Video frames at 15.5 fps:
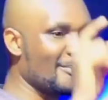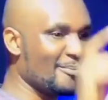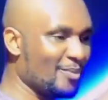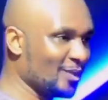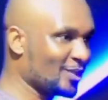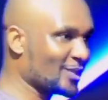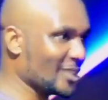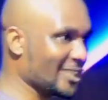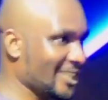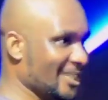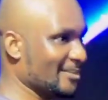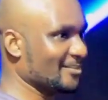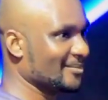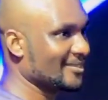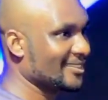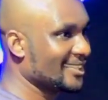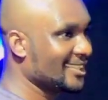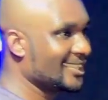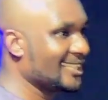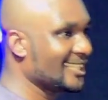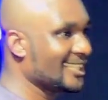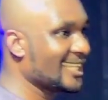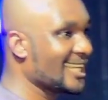and put on him.
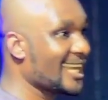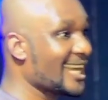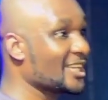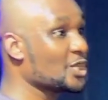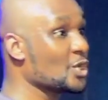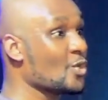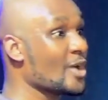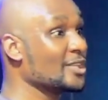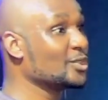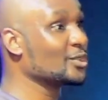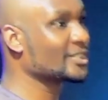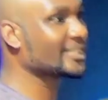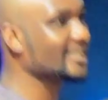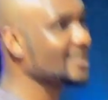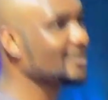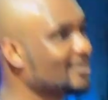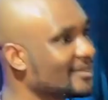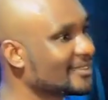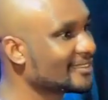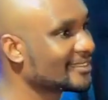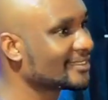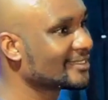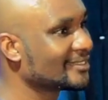And you went to sleep.
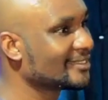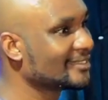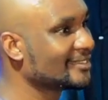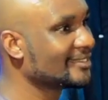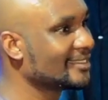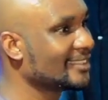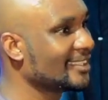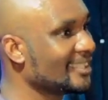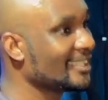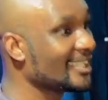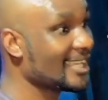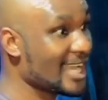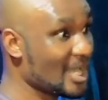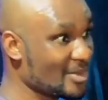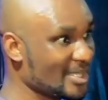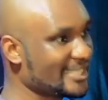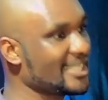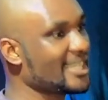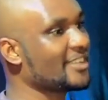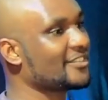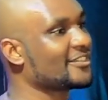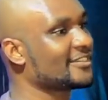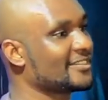I'm waiting
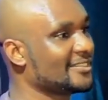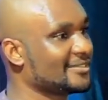here. 2.